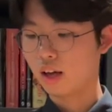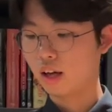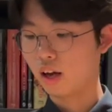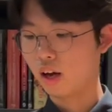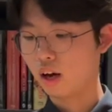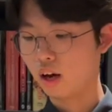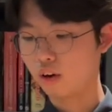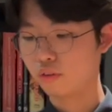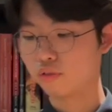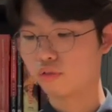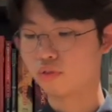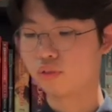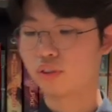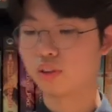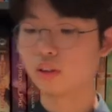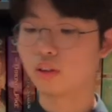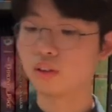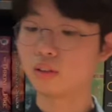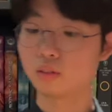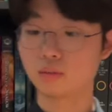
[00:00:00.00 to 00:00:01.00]
Of,
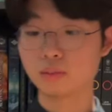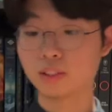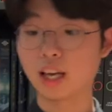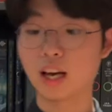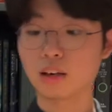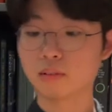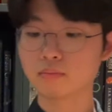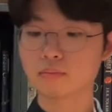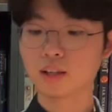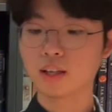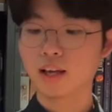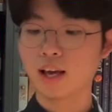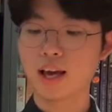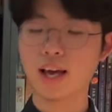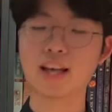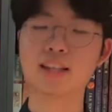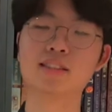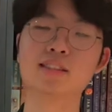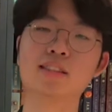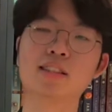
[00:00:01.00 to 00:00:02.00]
yeah,
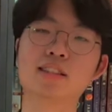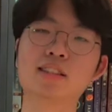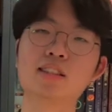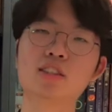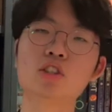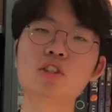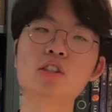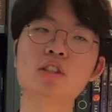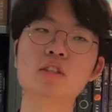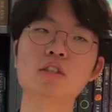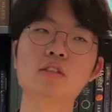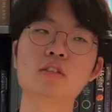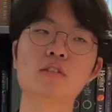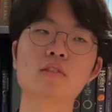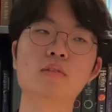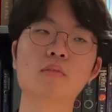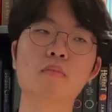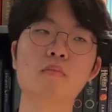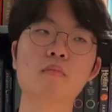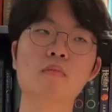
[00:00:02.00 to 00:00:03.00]
and it's just,
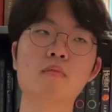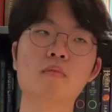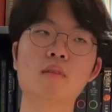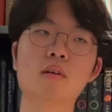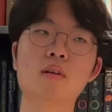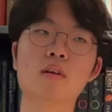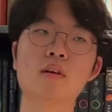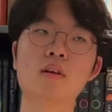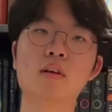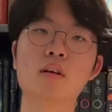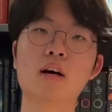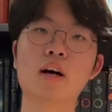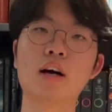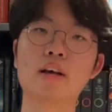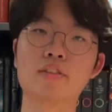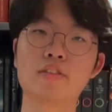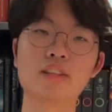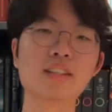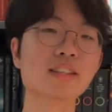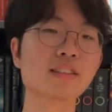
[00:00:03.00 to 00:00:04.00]
I
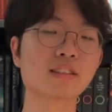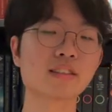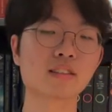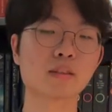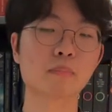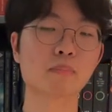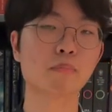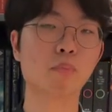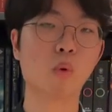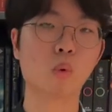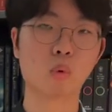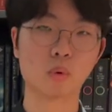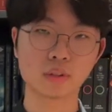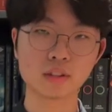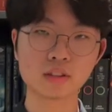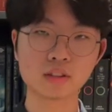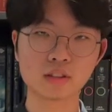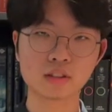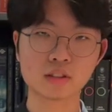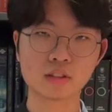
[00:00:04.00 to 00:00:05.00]
think the
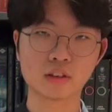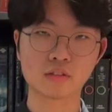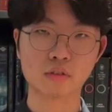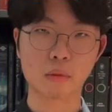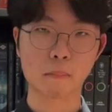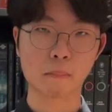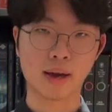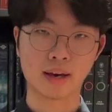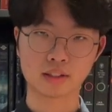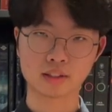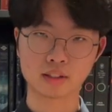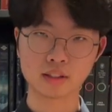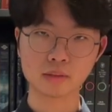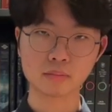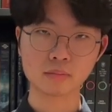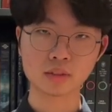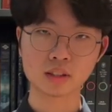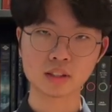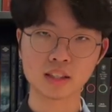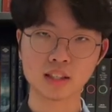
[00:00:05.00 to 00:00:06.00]
point of the
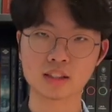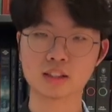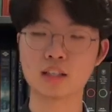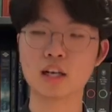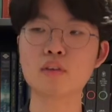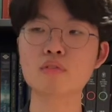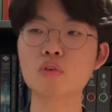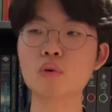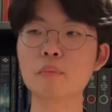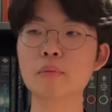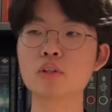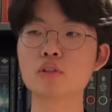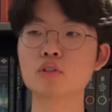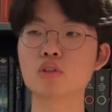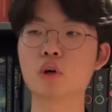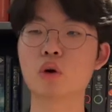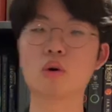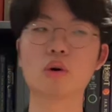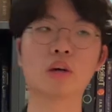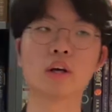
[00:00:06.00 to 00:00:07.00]
maxims is not for me to
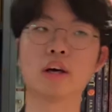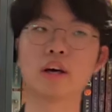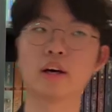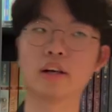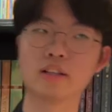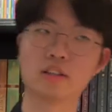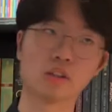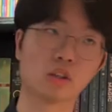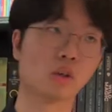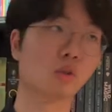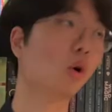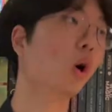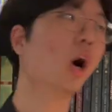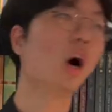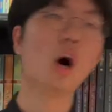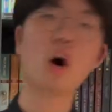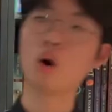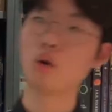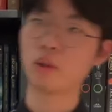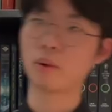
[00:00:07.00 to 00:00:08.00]
go and go,
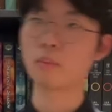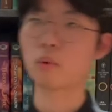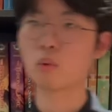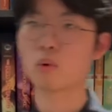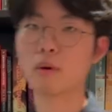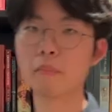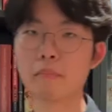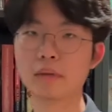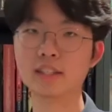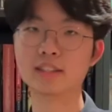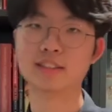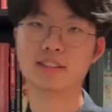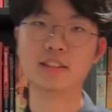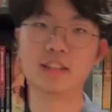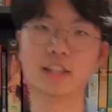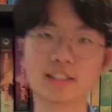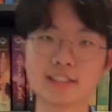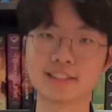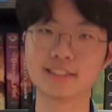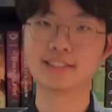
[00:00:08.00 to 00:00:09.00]
oh, number one means
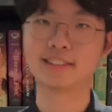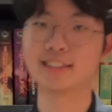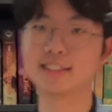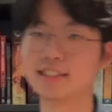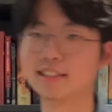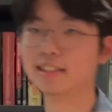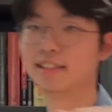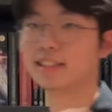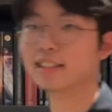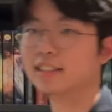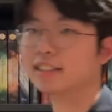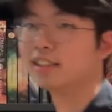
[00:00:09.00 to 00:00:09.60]
this, this, this,